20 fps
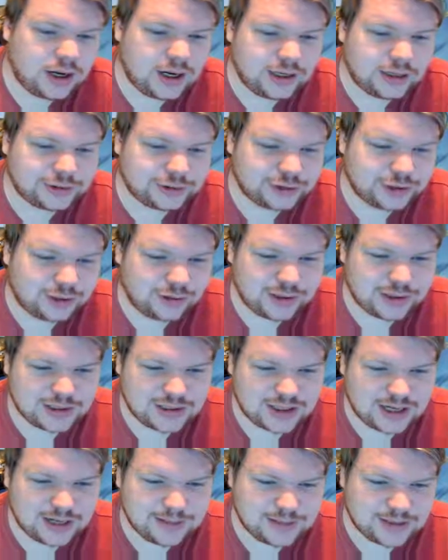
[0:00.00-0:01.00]
Show a
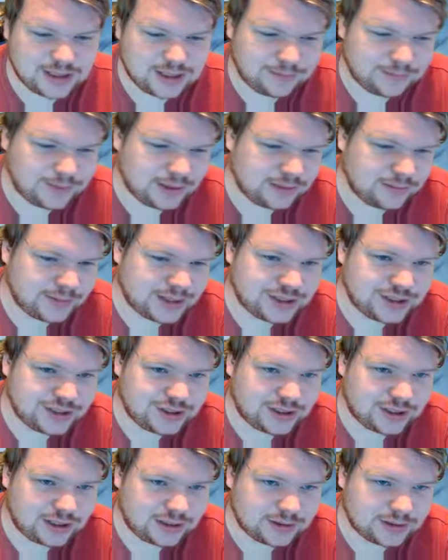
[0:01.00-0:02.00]
timestamp in the message
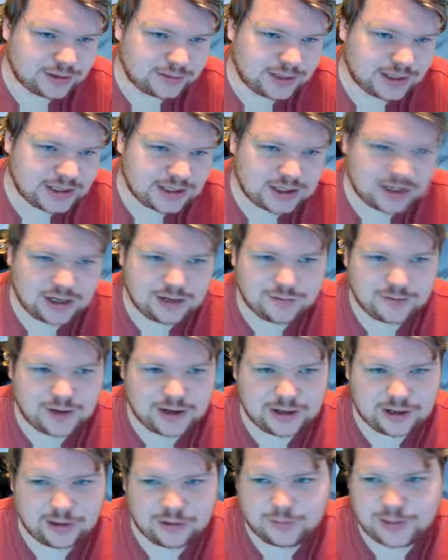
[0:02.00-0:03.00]
chat. So basically, if I
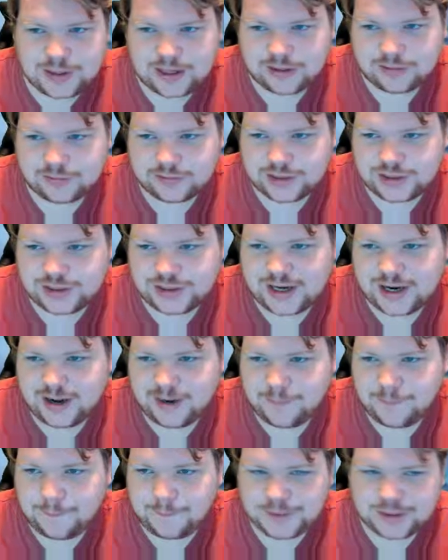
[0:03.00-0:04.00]
go back over the chat,
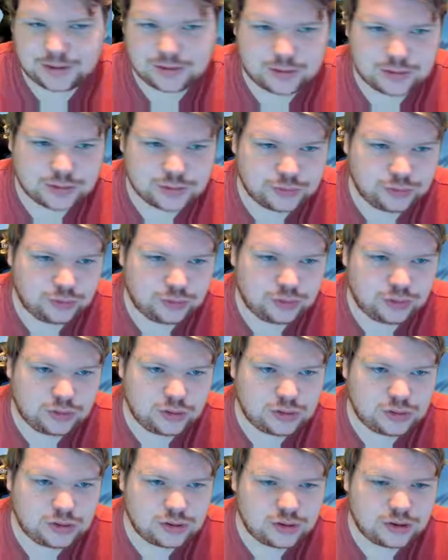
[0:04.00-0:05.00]

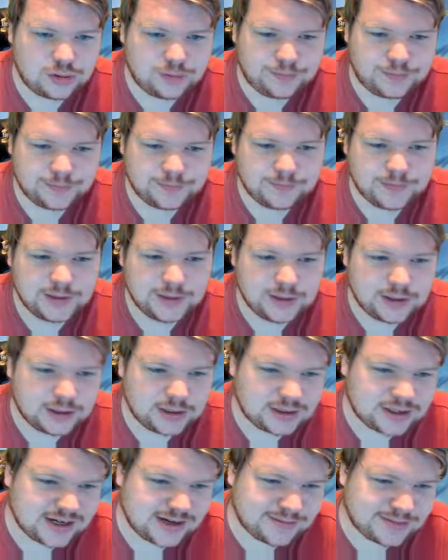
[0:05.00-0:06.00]
dump,
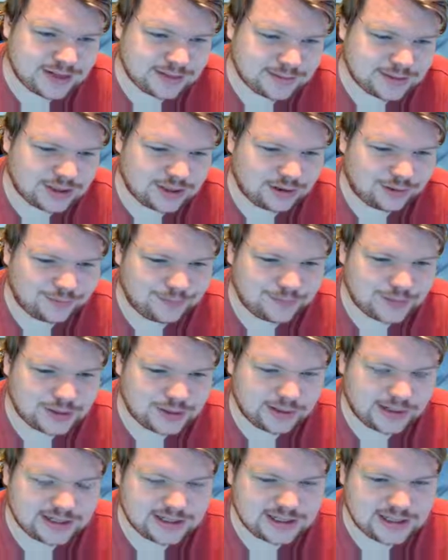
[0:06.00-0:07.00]
timestamps it all, so
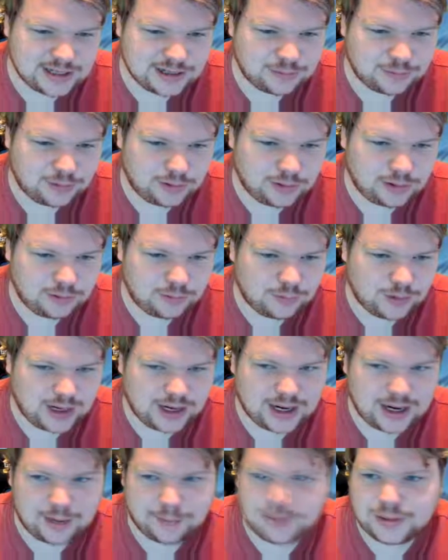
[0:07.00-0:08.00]
I can see when it
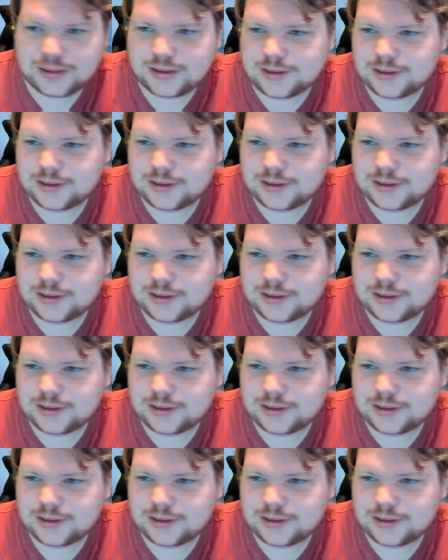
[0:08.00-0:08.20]
happened.